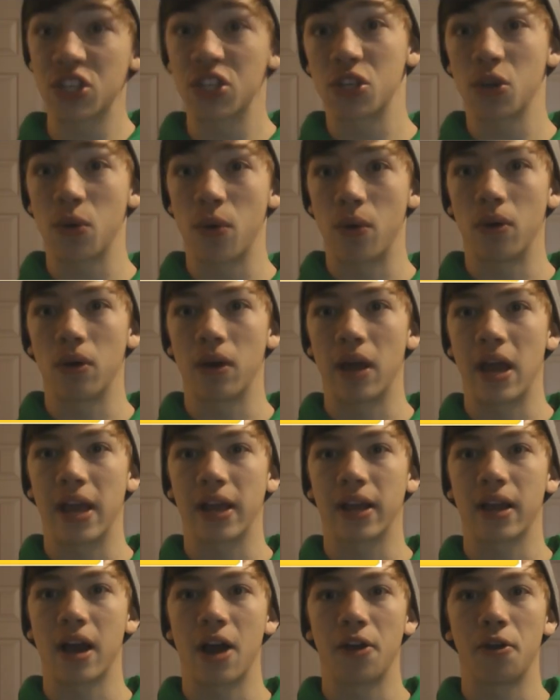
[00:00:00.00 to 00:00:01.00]
This is your
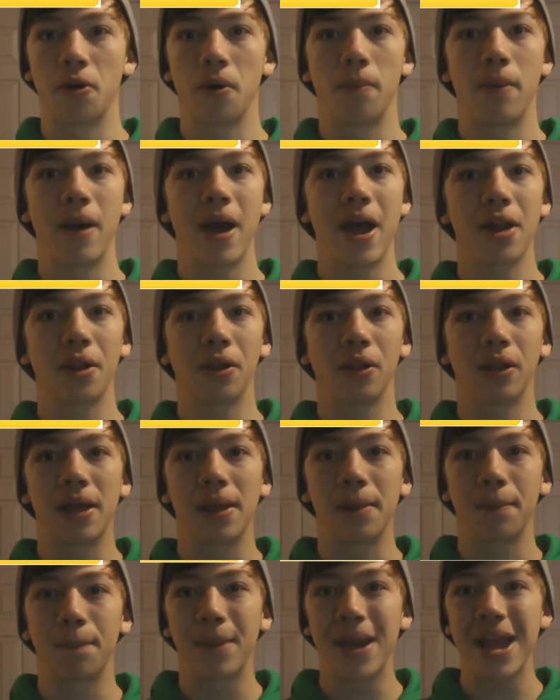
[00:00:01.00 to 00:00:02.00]
Ain't Got No Pedal,
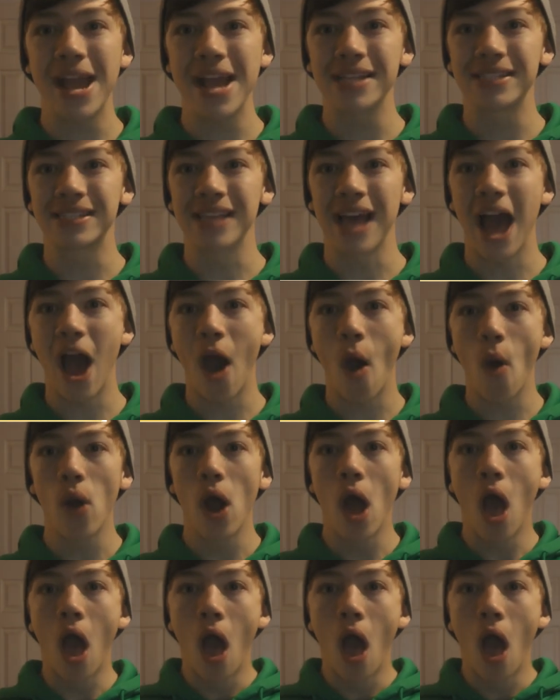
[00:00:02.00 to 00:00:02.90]
and peace out.